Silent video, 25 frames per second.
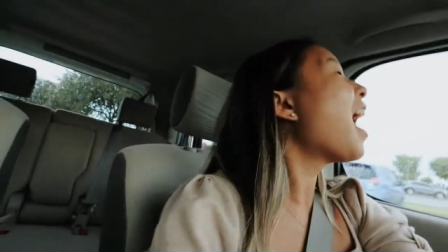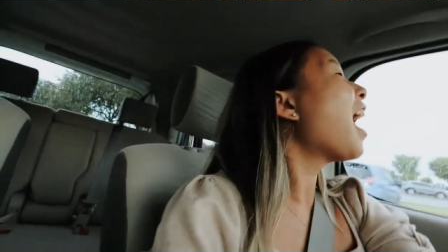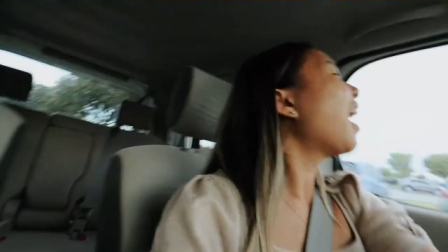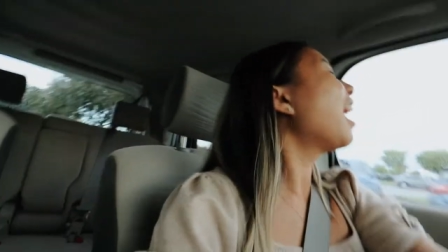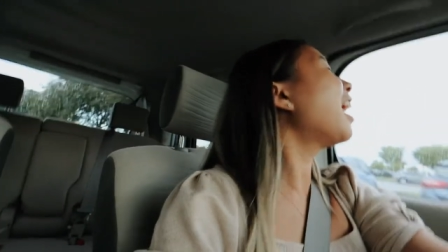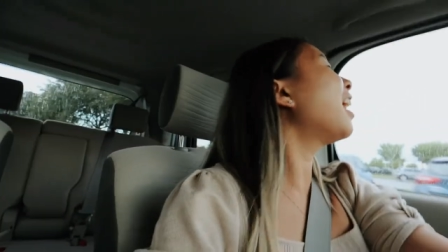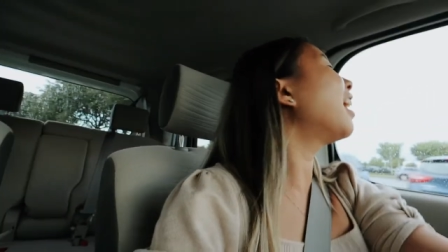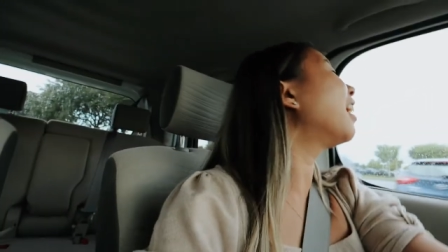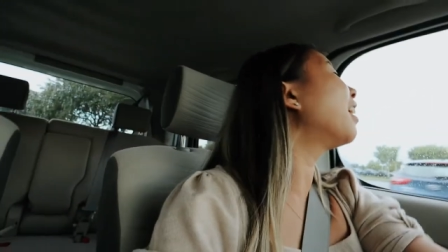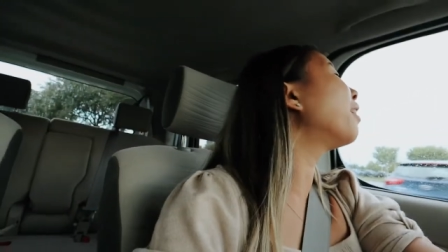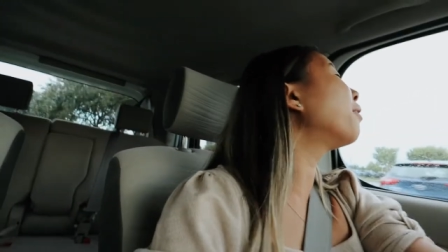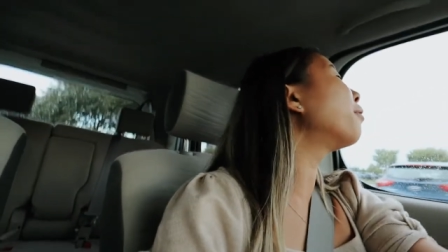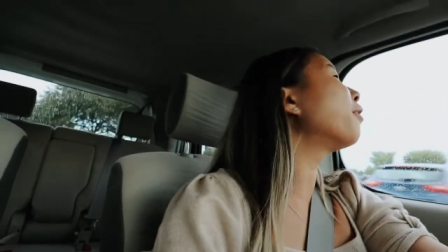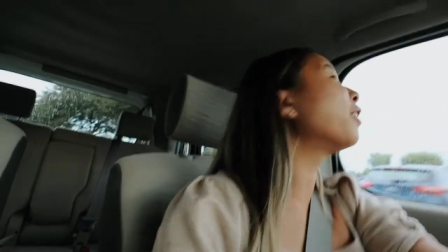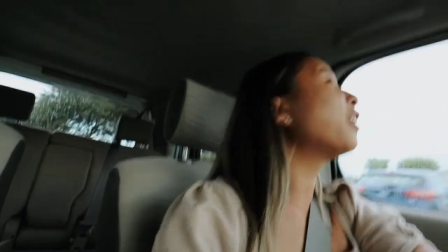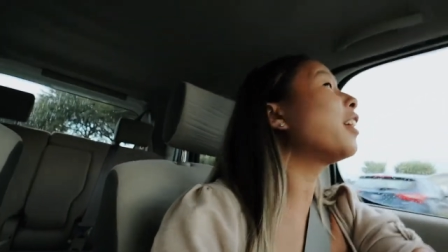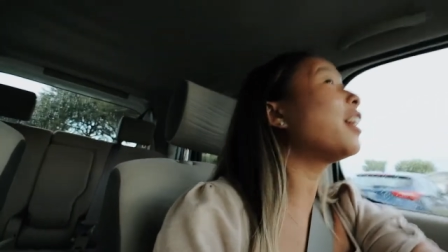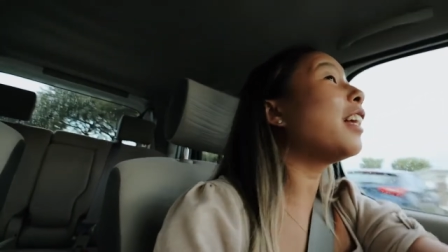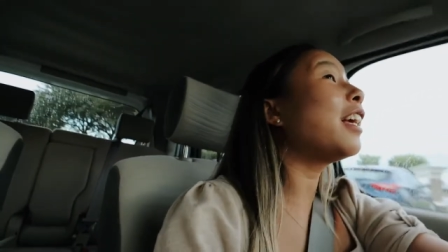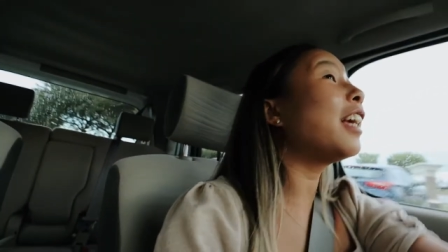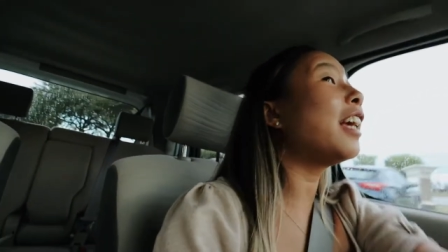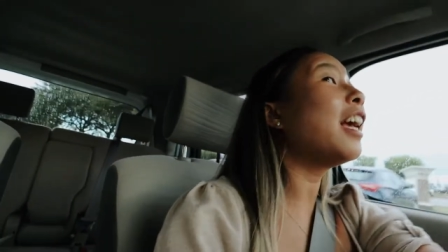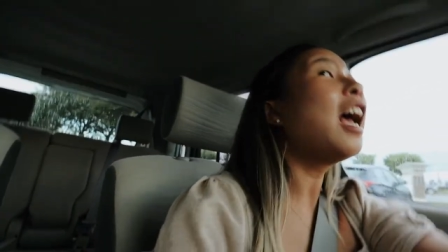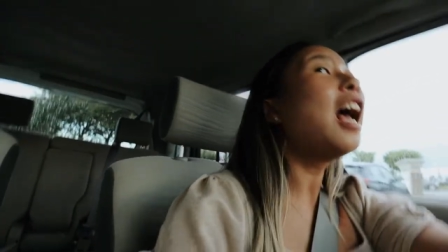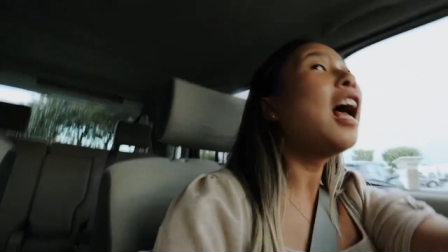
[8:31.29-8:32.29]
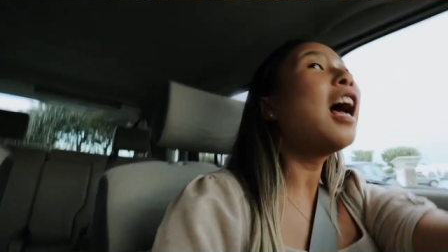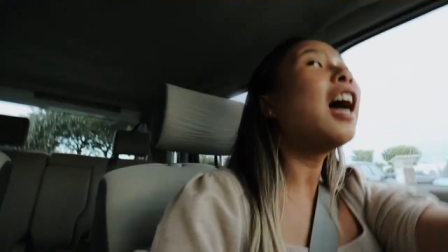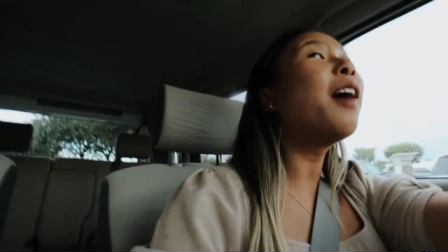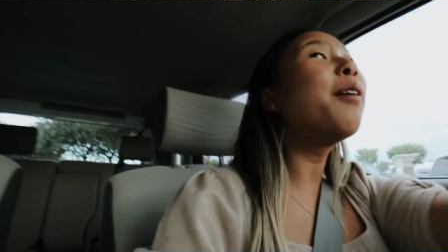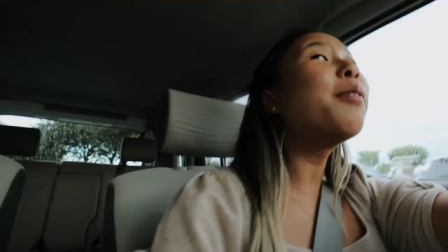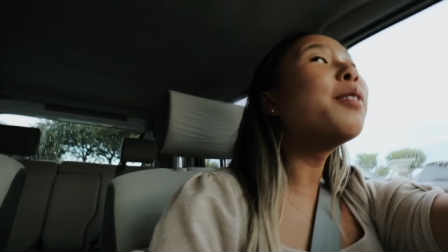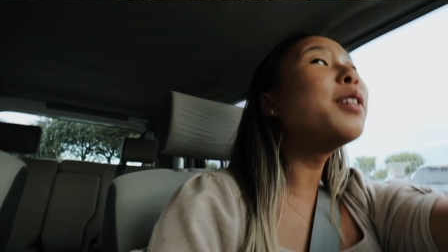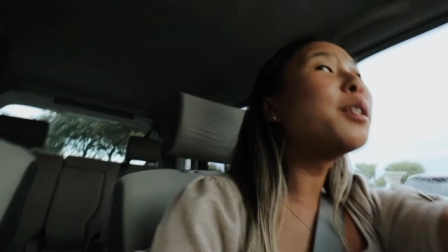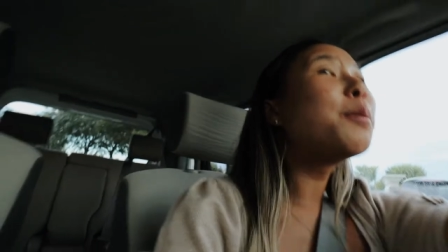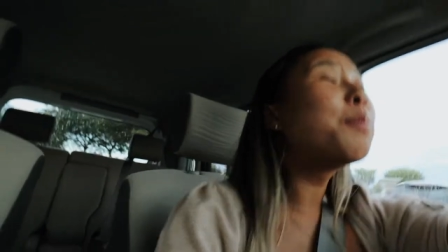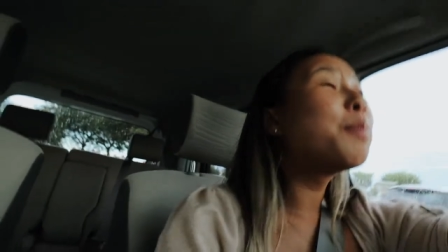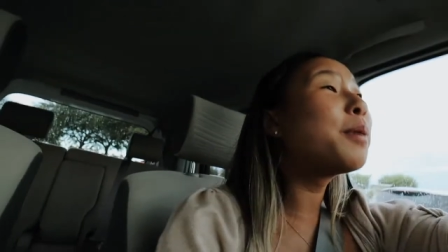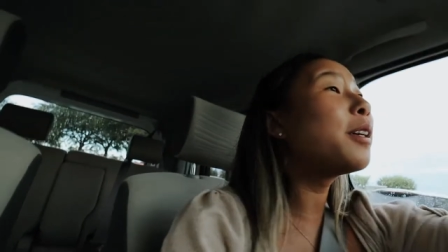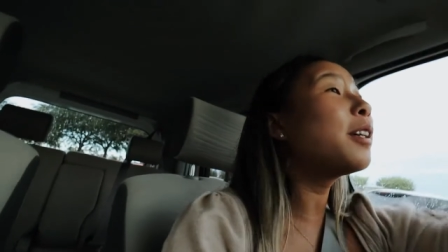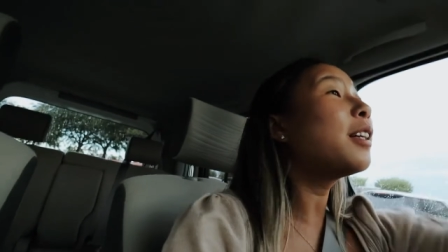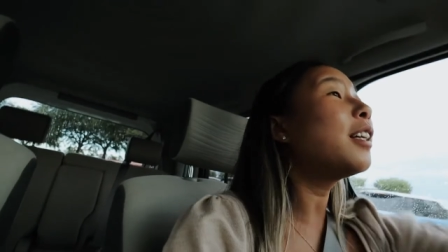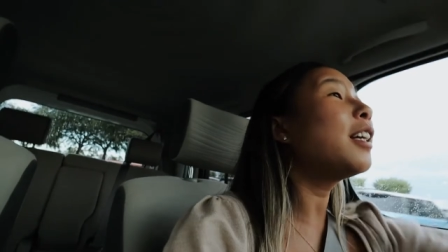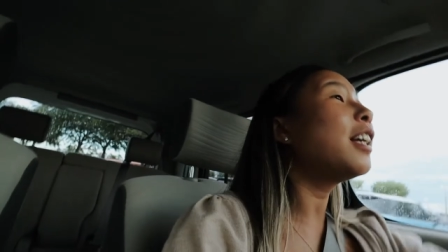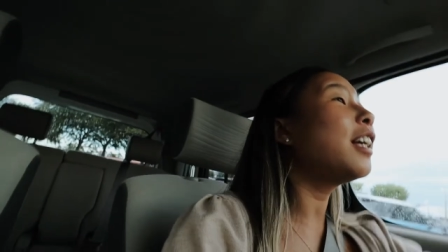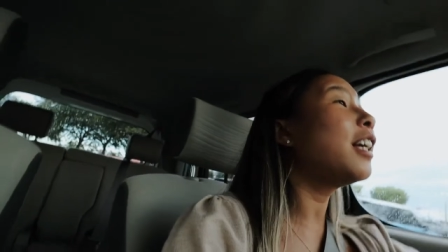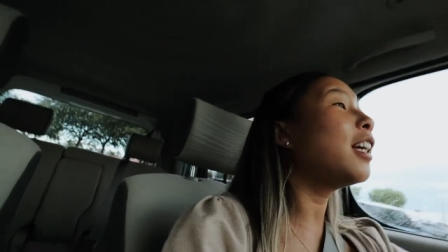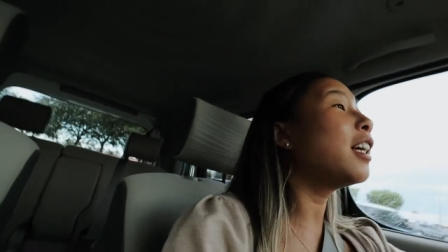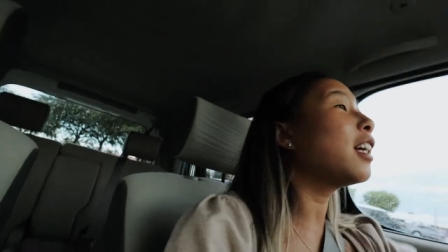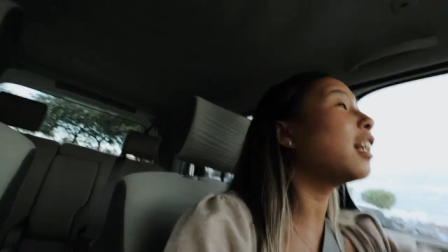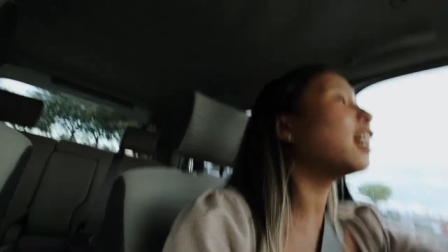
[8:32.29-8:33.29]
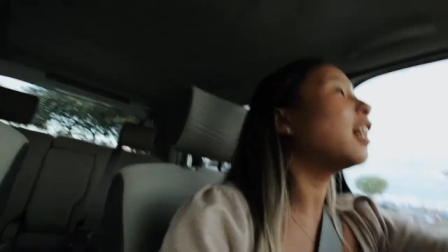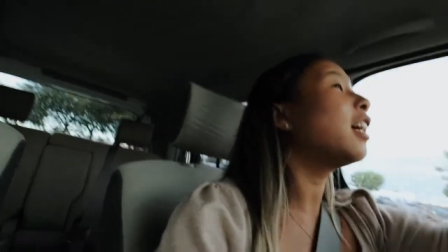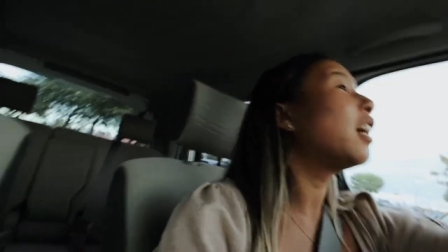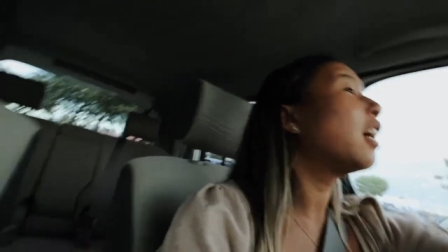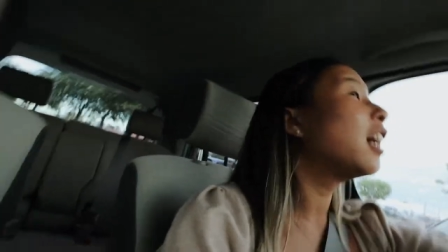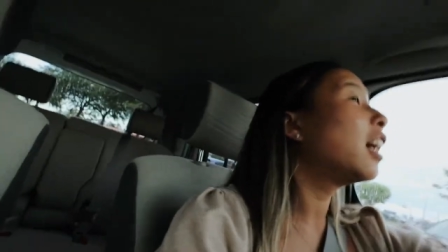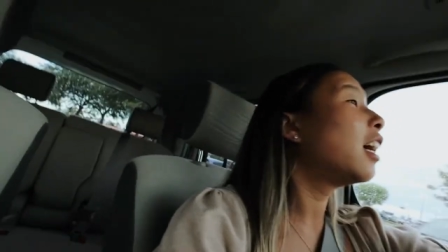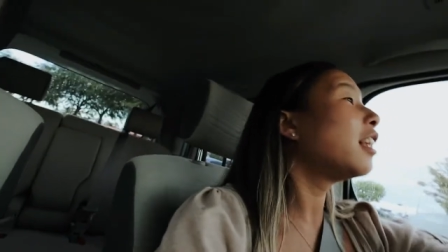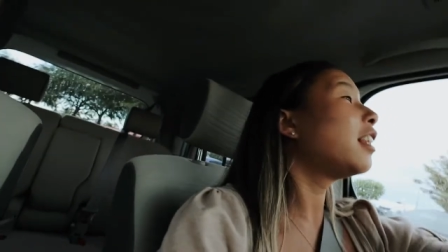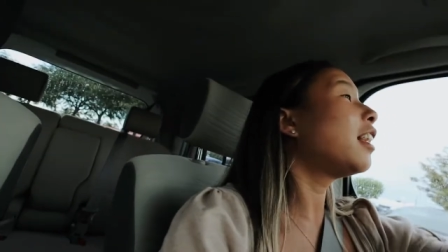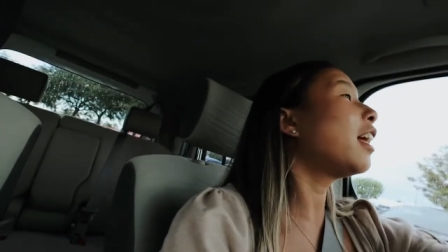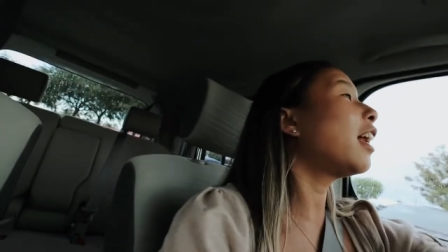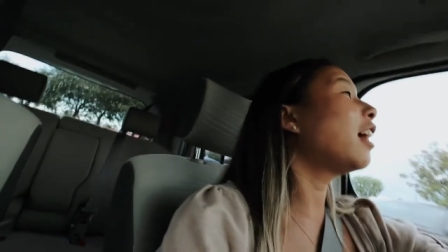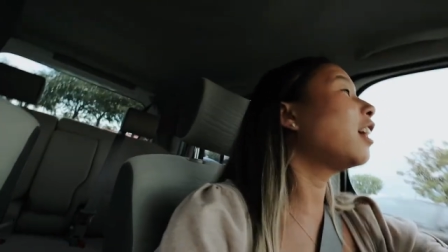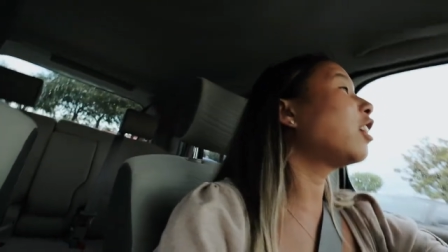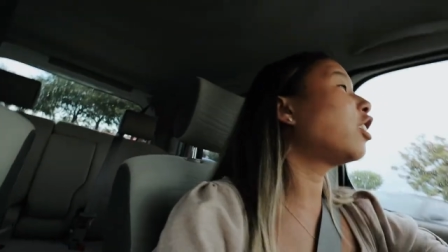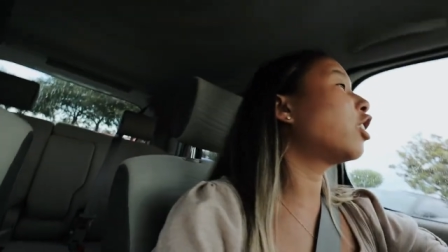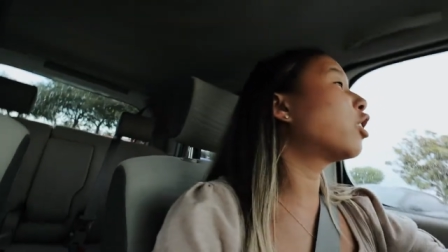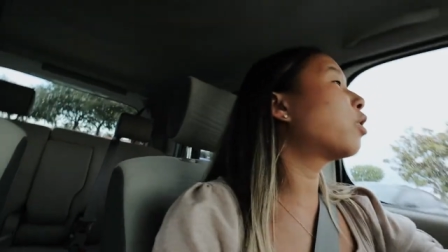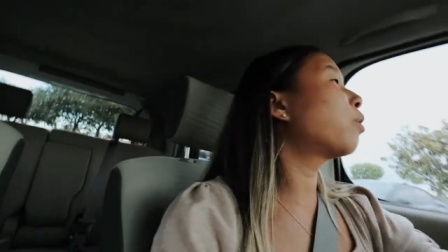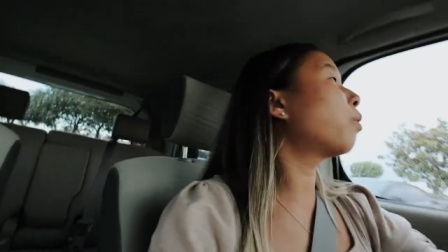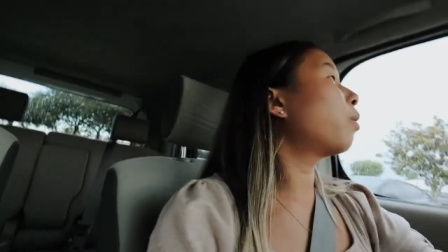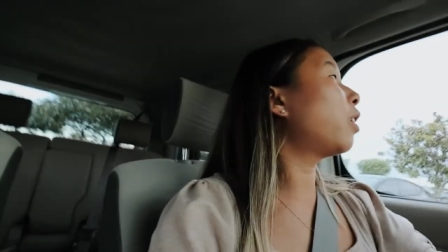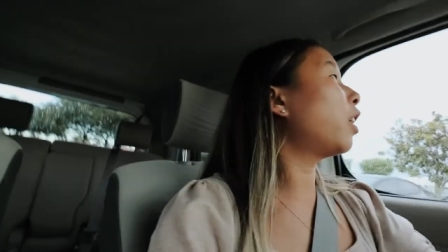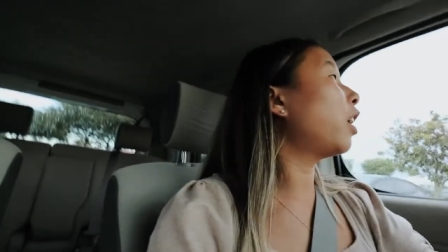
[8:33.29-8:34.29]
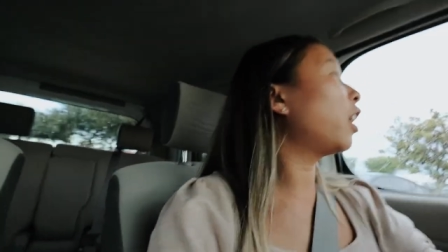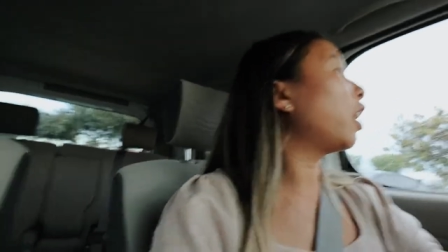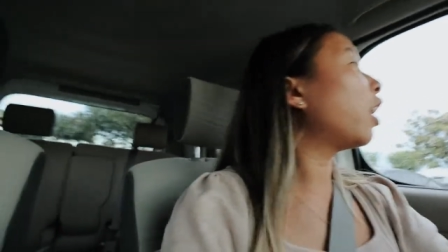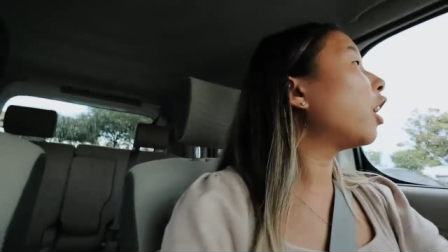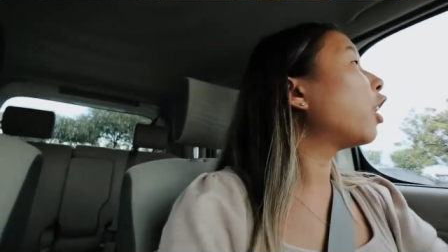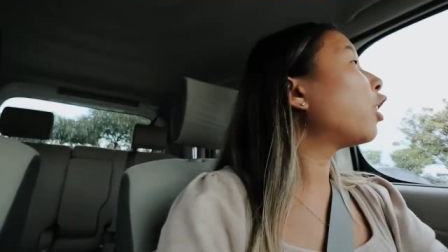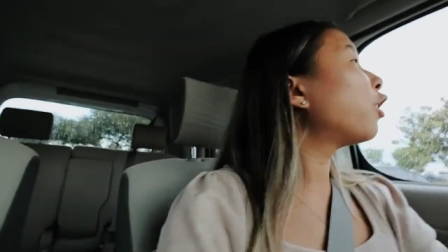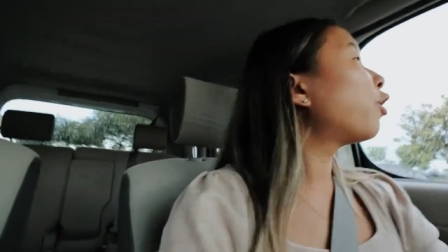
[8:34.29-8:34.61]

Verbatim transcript: And I really, I was putting that I just wanted